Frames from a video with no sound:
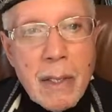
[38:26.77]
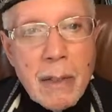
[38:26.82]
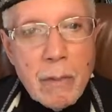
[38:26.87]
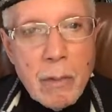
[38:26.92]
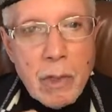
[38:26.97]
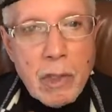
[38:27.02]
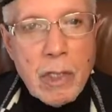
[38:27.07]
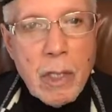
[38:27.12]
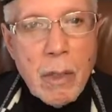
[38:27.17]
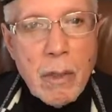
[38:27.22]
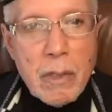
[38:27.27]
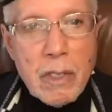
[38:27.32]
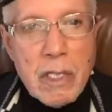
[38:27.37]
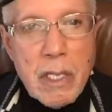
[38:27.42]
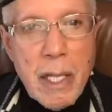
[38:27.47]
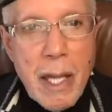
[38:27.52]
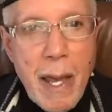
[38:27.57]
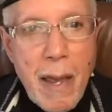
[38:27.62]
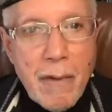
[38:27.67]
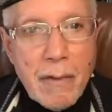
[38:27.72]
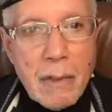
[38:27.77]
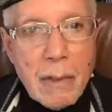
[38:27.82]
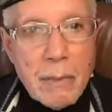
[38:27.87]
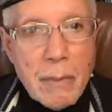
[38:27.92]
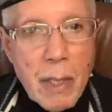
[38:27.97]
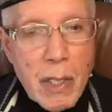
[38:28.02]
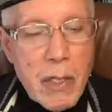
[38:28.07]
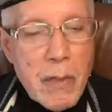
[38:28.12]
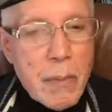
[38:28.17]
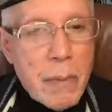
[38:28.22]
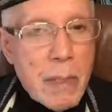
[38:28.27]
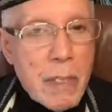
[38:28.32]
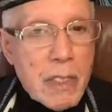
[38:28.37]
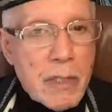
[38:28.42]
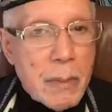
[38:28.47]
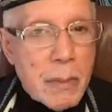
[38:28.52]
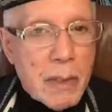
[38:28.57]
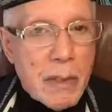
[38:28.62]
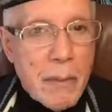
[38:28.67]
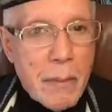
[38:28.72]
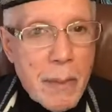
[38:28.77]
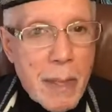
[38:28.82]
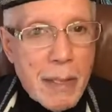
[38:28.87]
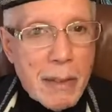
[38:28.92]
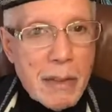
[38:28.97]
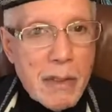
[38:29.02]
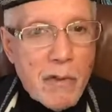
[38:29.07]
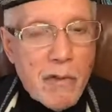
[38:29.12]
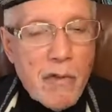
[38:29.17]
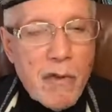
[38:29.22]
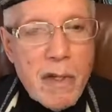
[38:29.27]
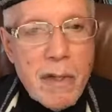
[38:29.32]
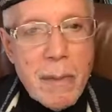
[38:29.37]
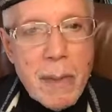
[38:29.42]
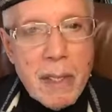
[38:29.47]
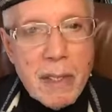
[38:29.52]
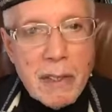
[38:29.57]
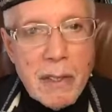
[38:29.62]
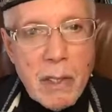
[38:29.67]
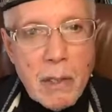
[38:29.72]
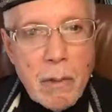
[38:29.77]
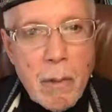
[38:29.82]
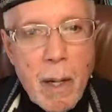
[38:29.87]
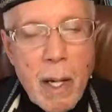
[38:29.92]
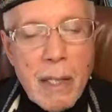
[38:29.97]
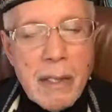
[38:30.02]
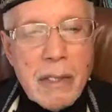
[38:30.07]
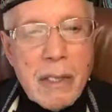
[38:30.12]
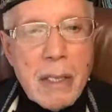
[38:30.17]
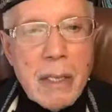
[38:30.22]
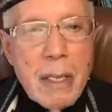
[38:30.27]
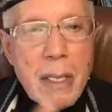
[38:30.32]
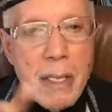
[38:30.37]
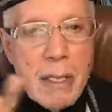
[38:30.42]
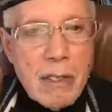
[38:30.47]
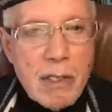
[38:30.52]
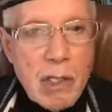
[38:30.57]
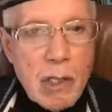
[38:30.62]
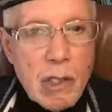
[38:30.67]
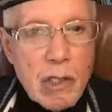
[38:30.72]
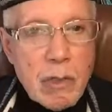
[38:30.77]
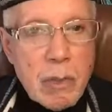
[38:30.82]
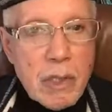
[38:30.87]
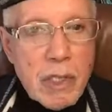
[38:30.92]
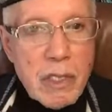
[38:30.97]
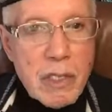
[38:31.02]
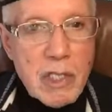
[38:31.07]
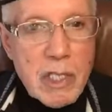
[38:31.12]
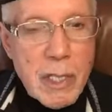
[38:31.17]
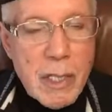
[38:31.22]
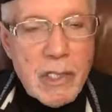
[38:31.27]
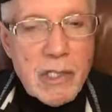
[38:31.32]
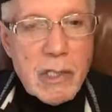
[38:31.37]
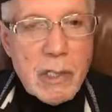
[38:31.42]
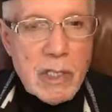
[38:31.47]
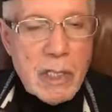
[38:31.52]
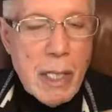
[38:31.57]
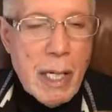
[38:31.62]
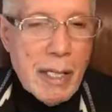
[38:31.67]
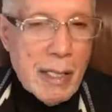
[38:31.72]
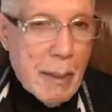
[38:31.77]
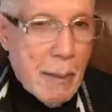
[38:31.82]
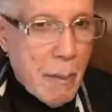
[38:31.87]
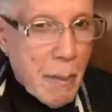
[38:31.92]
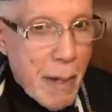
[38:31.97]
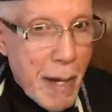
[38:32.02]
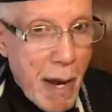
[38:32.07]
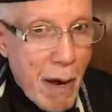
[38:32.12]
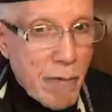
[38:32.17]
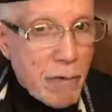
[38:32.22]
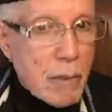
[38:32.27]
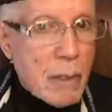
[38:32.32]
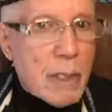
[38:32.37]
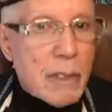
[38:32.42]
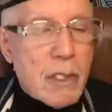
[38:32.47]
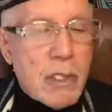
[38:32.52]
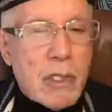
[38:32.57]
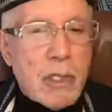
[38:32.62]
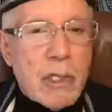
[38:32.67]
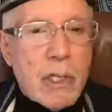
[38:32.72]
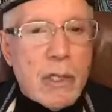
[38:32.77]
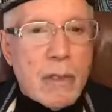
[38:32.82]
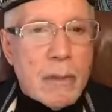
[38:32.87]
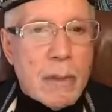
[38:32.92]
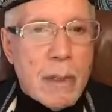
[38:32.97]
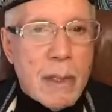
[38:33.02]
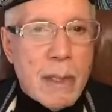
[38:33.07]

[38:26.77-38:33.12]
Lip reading: Return to the African Mother Principle of Male and Female Equality, deals with the just society. I'm going to have her on the show.